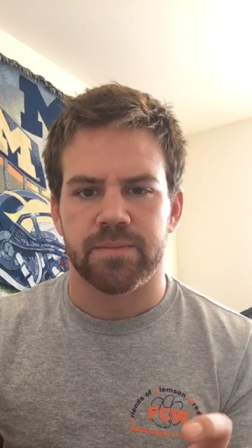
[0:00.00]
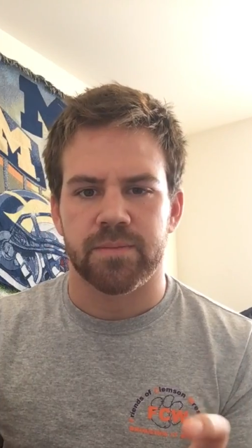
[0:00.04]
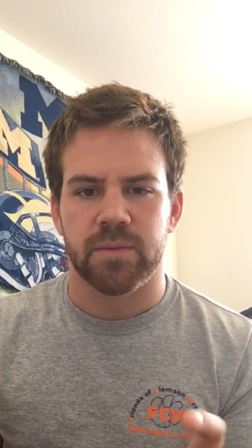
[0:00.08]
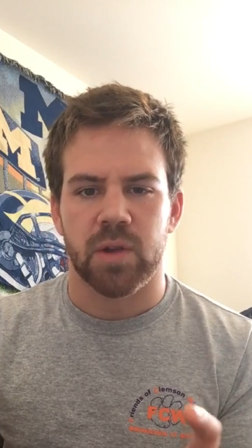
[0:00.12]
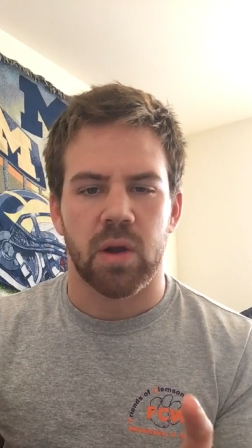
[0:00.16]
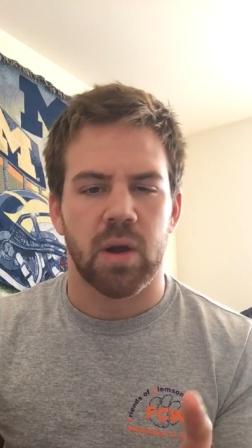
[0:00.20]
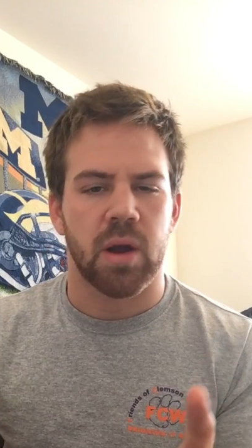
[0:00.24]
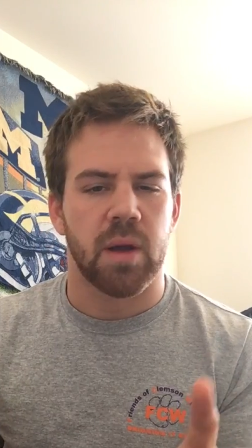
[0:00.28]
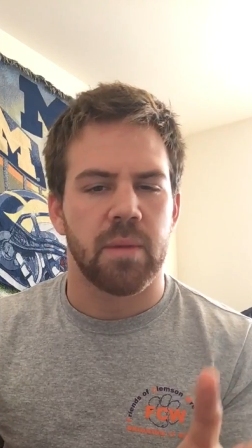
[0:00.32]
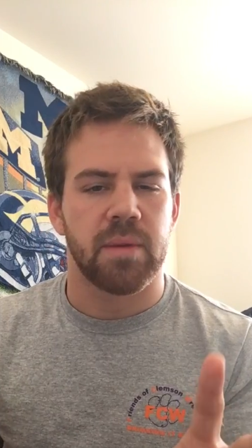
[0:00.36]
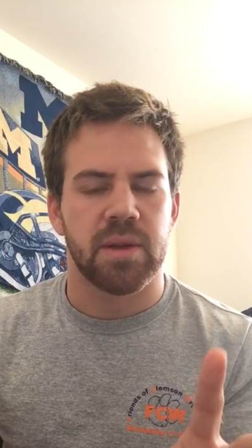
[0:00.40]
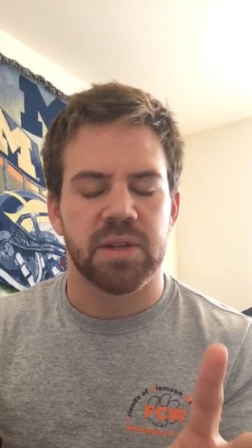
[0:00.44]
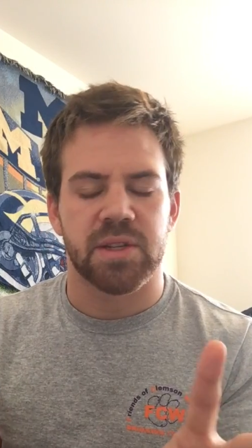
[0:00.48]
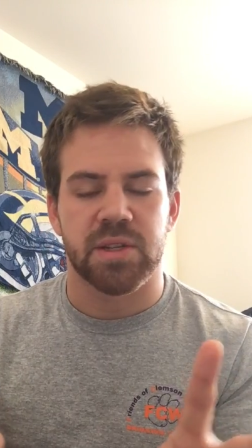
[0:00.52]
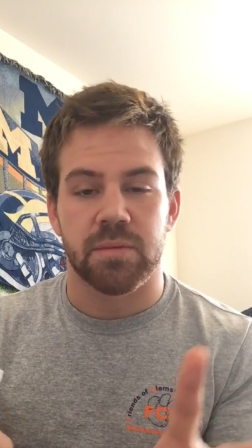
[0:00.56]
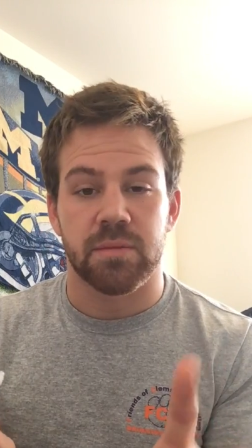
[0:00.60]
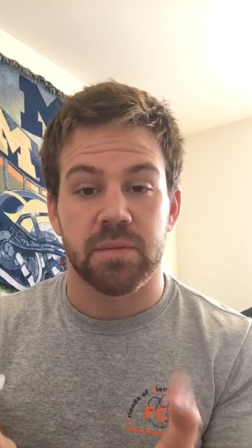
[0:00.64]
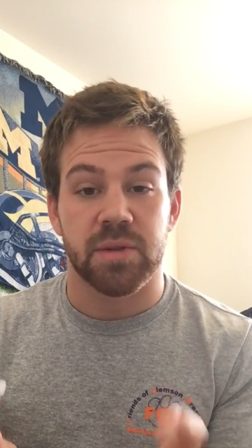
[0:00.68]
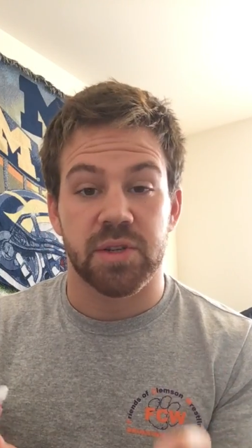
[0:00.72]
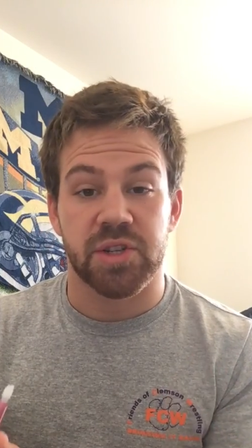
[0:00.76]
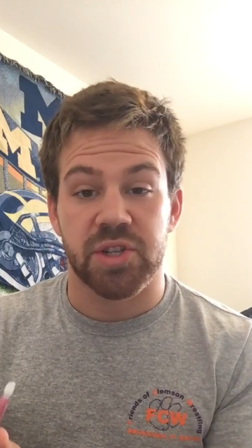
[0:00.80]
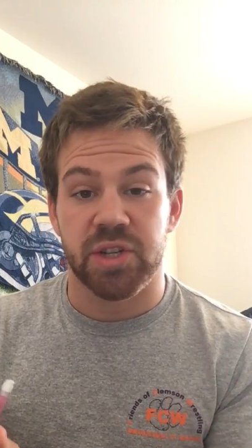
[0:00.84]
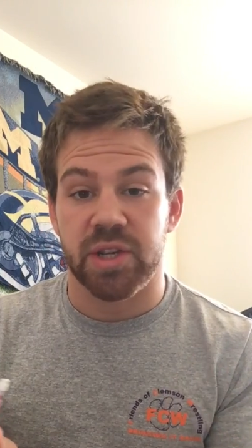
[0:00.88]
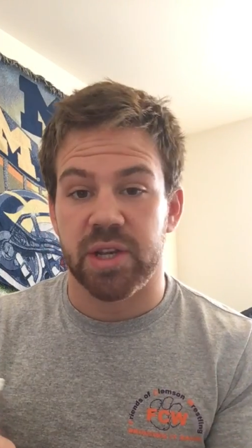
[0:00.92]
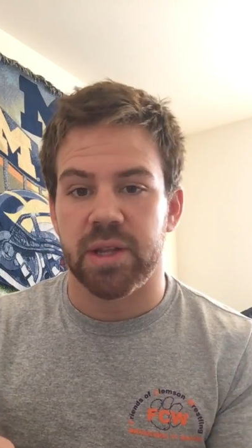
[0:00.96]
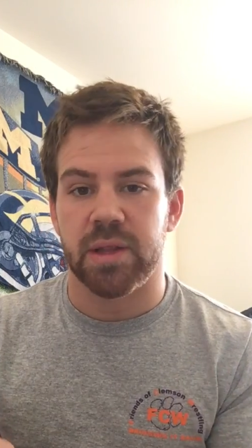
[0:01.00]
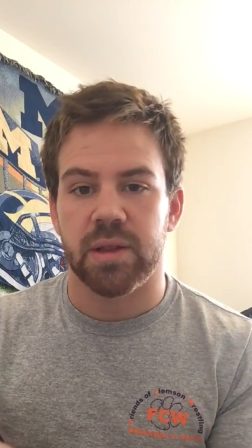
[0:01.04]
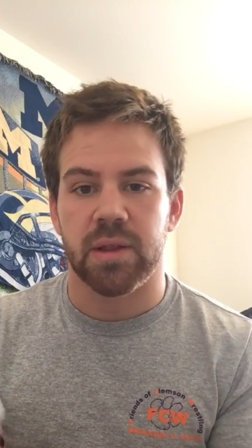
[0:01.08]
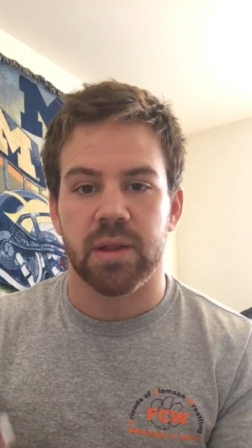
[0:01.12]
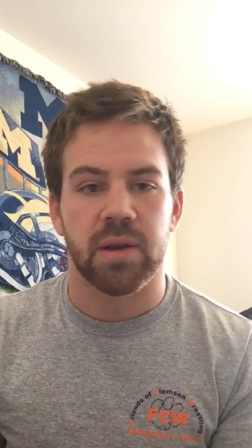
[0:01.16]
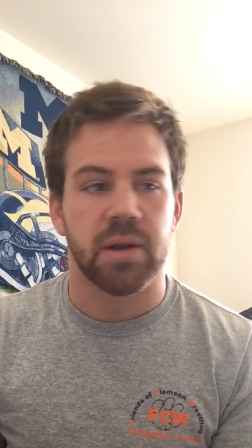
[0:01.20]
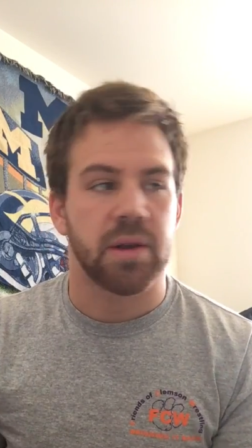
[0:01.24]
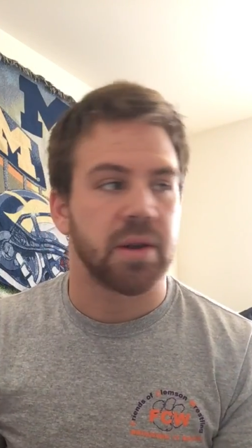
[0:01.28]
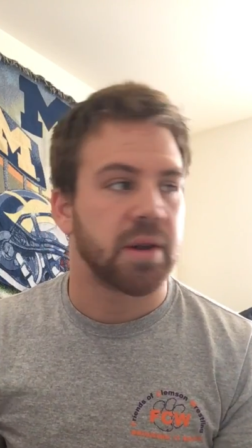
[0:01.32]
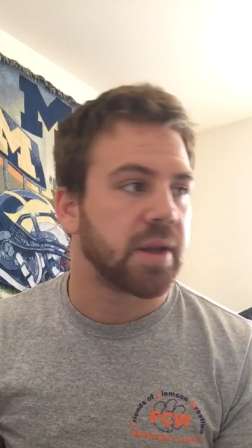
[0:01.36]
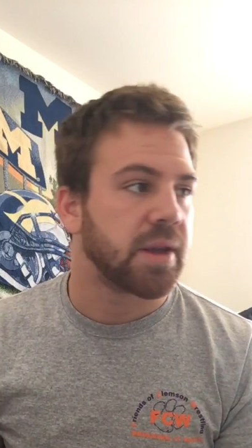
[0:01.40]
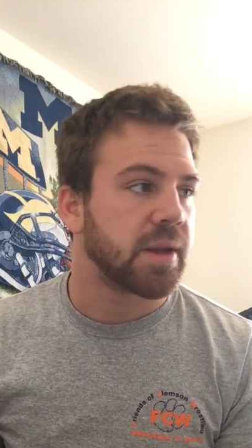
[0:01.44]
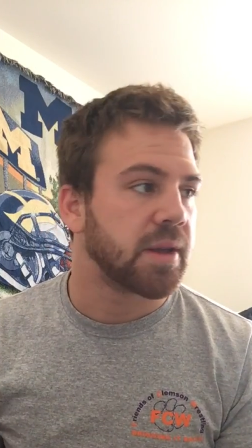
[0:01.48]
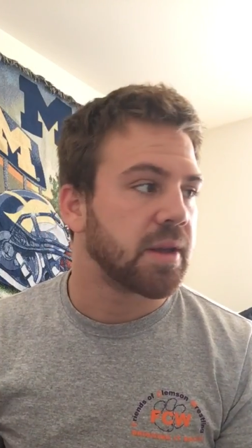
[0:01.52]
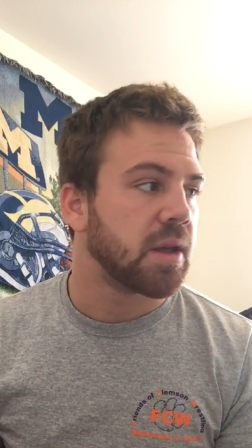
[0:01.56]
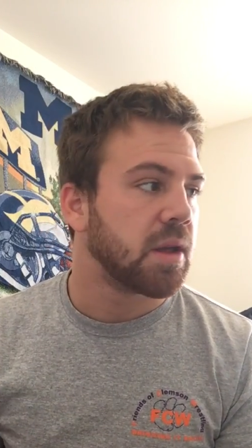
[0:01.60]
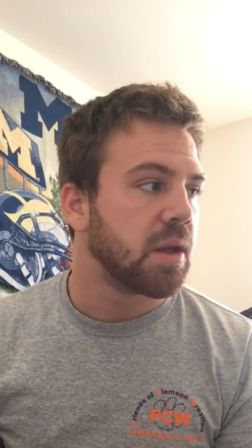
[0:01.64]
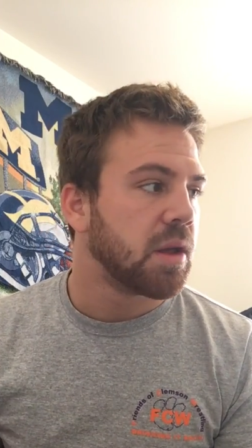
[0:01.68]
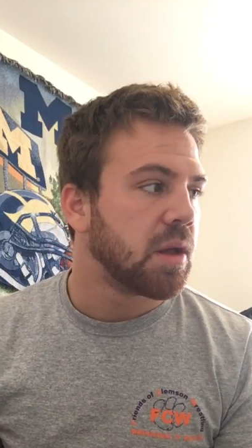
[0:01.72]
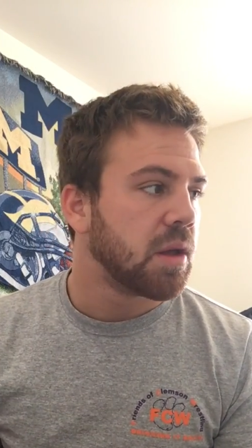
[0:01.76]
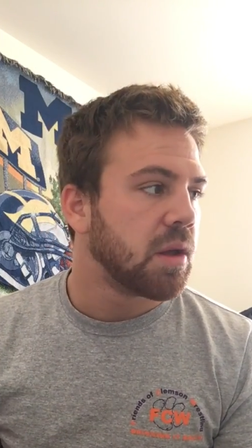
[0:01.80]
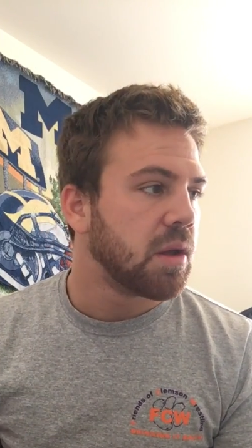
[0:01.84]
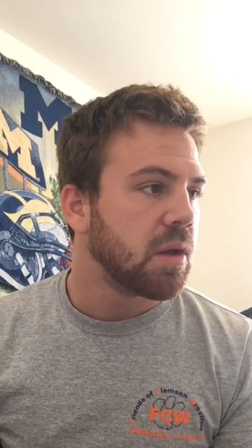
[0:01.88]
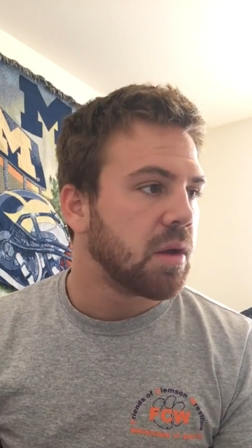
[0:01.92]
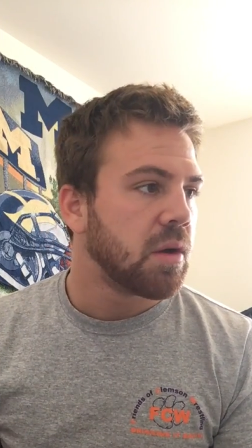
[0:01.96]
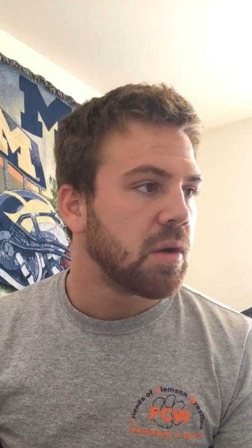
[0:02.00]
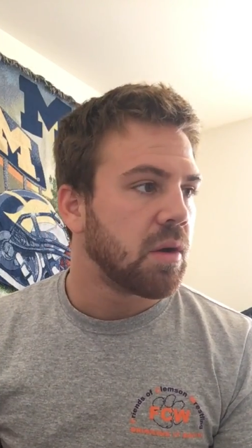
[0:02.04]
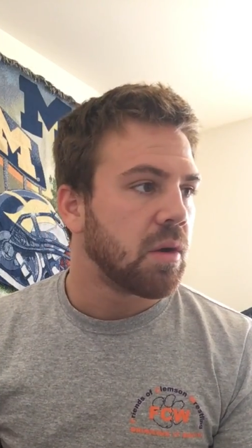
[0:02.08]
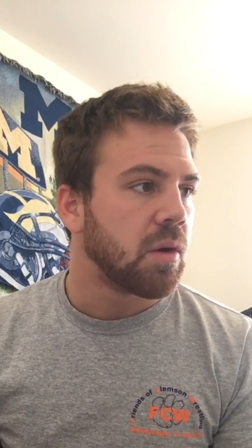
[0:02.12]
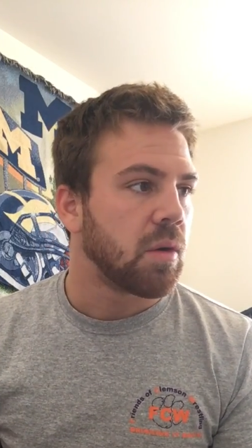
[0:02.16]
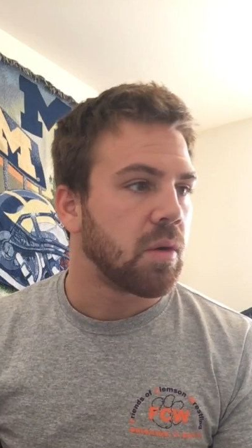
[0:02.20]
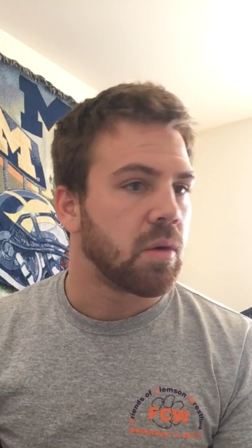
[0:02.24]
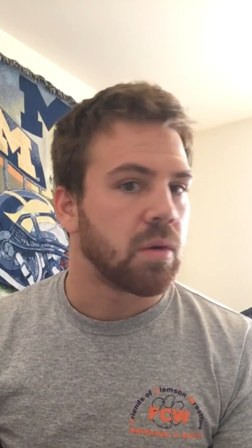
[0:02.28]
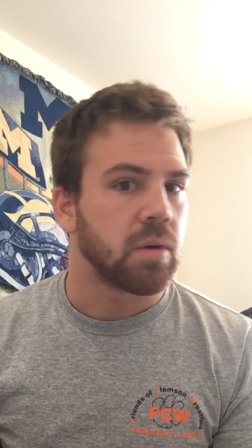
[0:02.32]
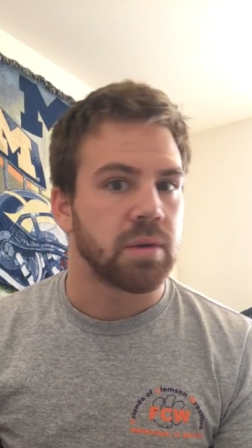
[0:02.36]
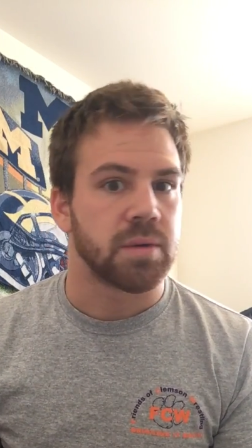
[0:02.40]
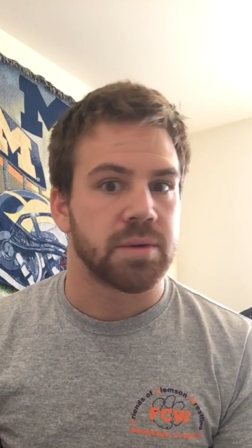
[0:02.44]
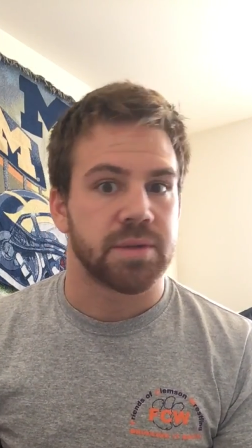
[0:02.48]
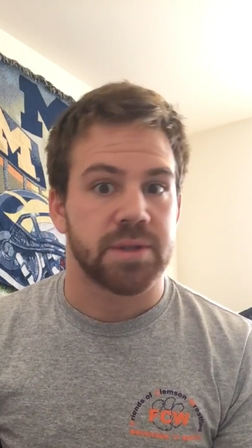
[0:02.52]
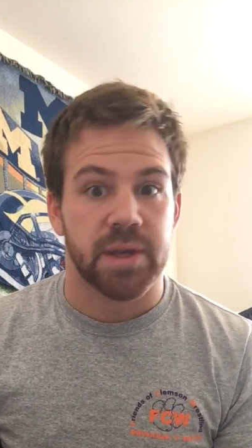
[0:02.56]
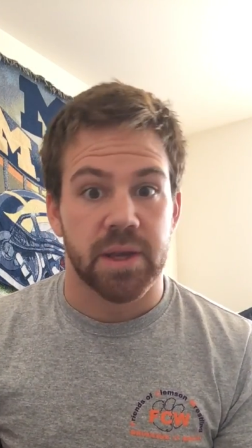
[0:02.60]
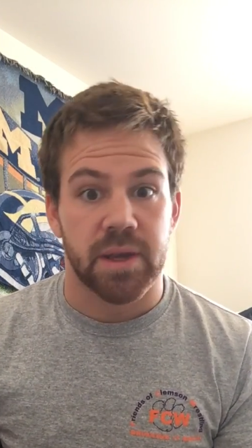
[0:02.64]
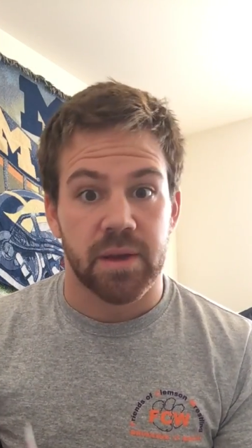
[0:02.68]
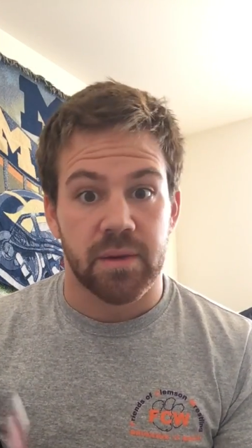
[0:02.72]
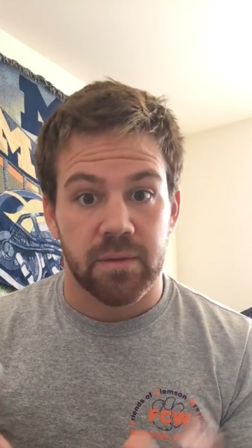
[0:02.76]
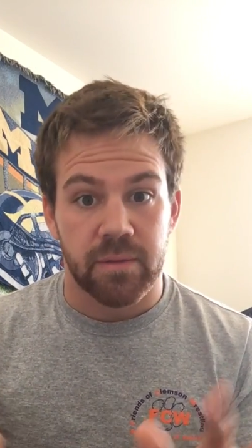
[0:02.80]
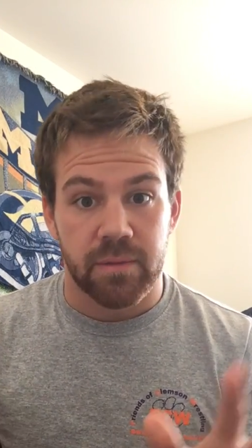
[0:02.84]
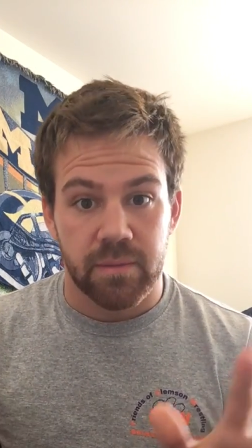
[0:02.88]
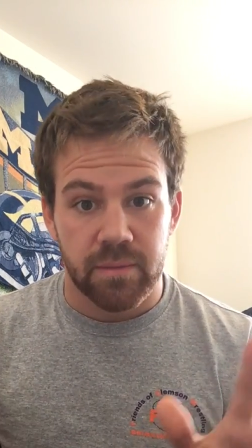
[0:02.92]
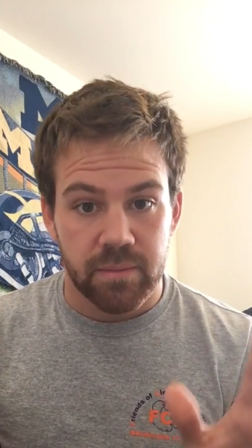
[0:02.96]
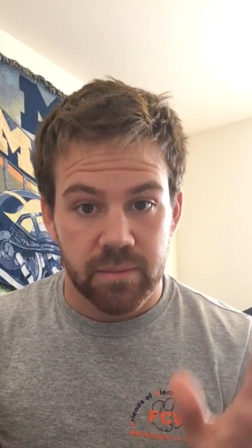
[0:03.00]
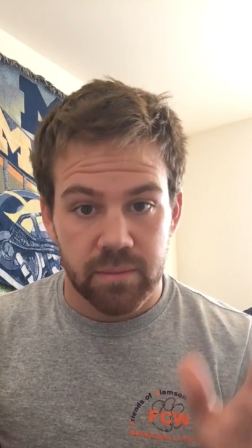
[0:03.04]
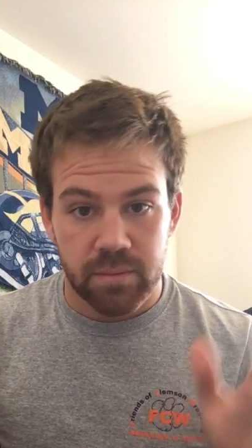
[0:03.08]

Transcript: or I mentioned machine learning, or say,